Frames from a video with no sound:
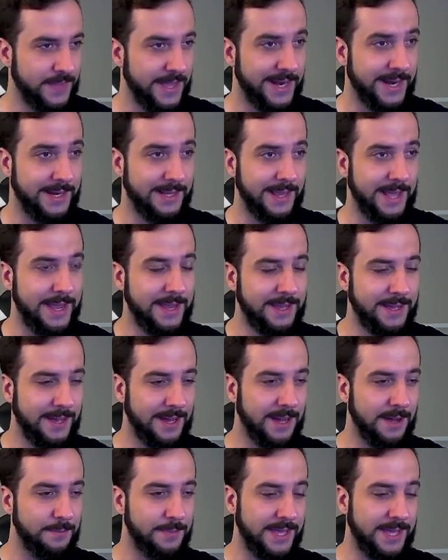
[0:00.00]
and I like
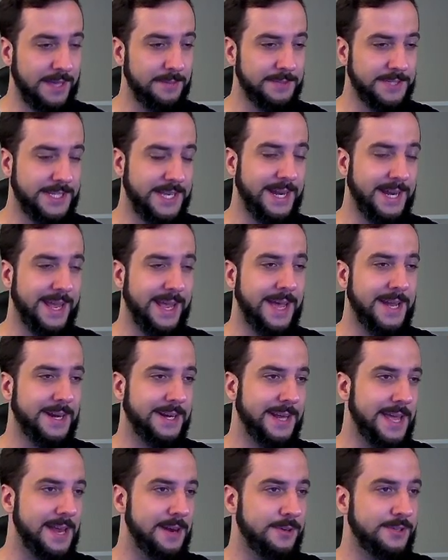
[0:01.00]
being able to get ahead
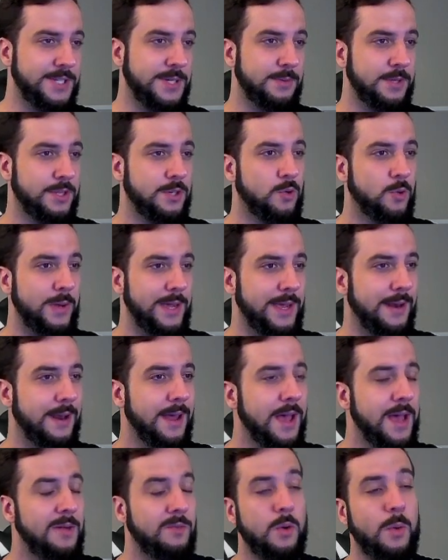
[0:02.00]
on energy with Queen.
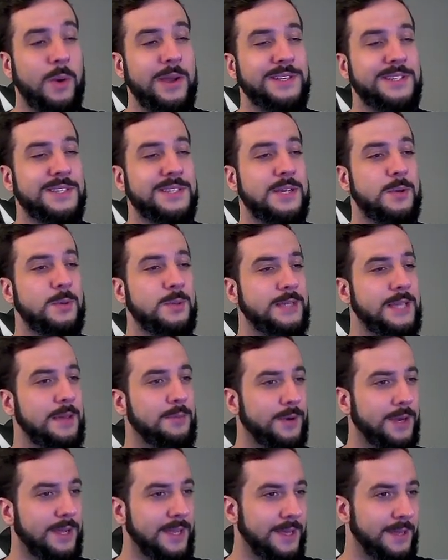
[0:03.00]
We wait to see what they
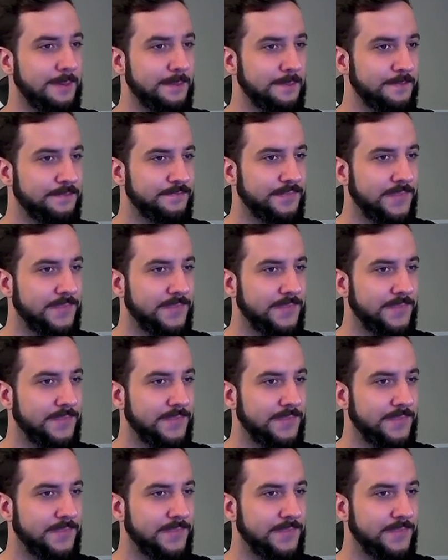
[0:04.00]
bring in.